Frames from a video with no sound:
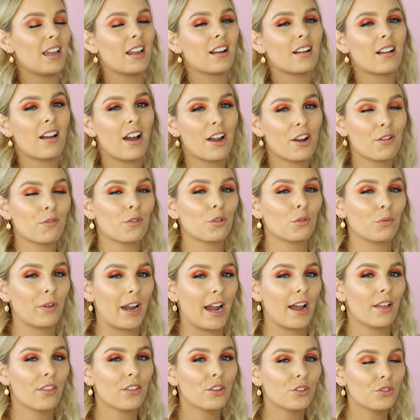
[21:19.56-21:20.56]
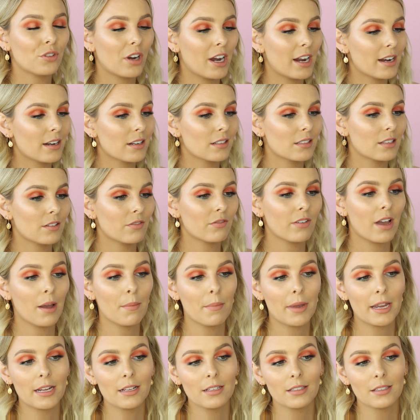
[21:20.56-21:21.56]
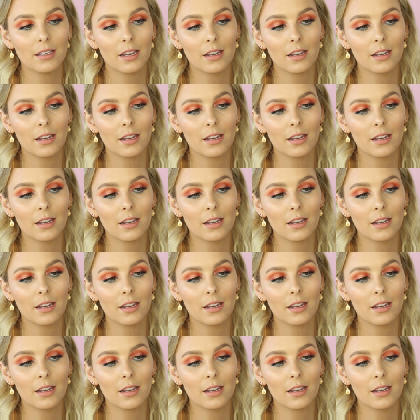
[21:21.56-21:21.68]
and kind of around the dryness, if that makes